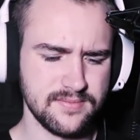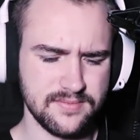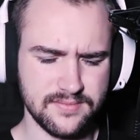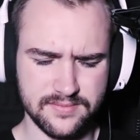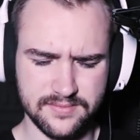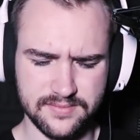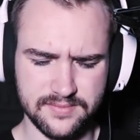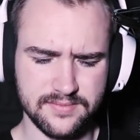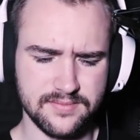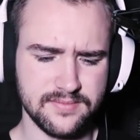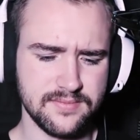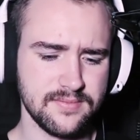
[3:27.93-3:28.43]

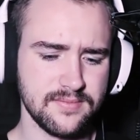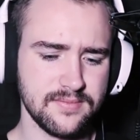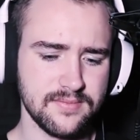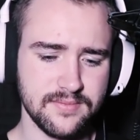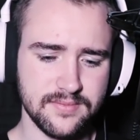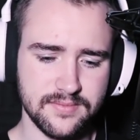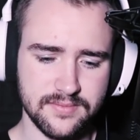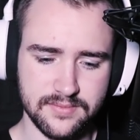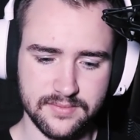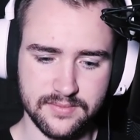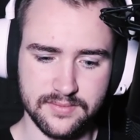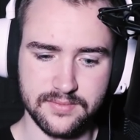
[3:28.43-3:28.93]
You don't
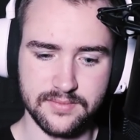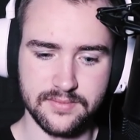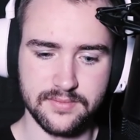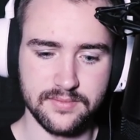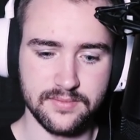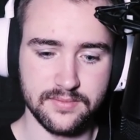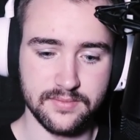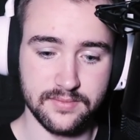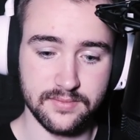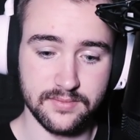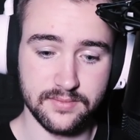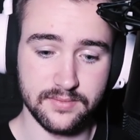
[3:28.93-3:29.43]
get
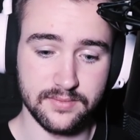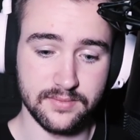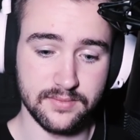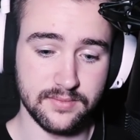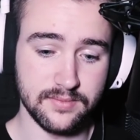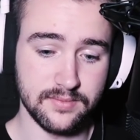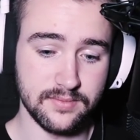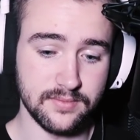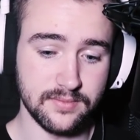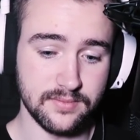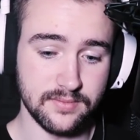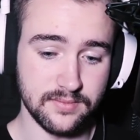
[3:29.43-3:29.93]
me
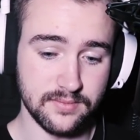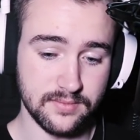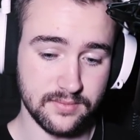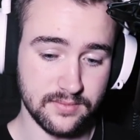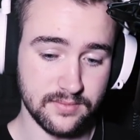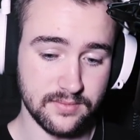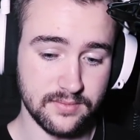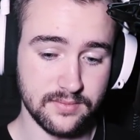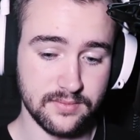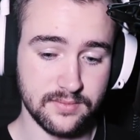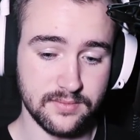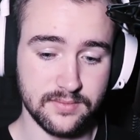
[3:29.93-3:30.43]
high
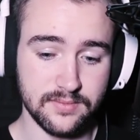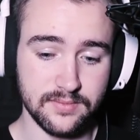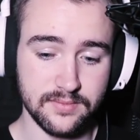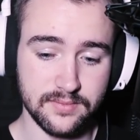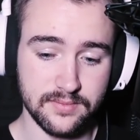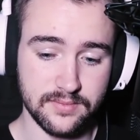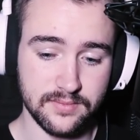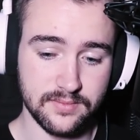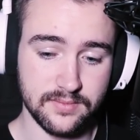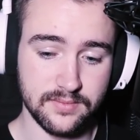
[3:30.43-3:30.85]
anymore.